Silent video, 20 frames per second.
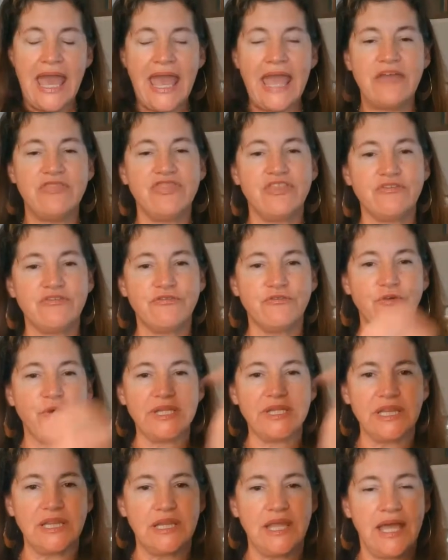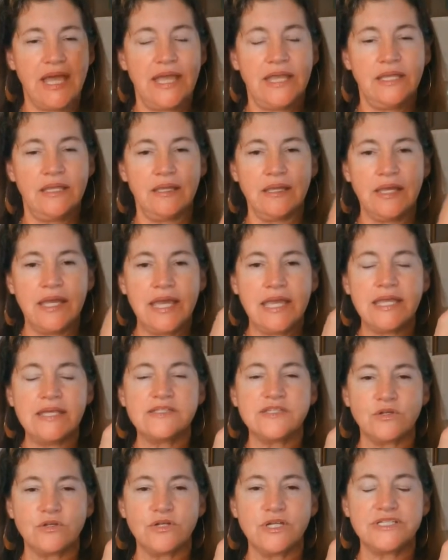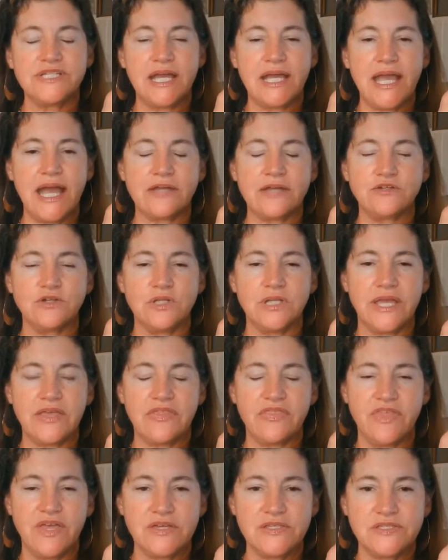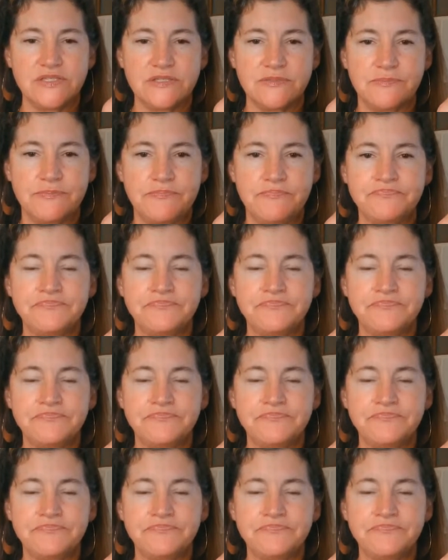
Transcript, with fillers: and the front leg is on a diagonal like this.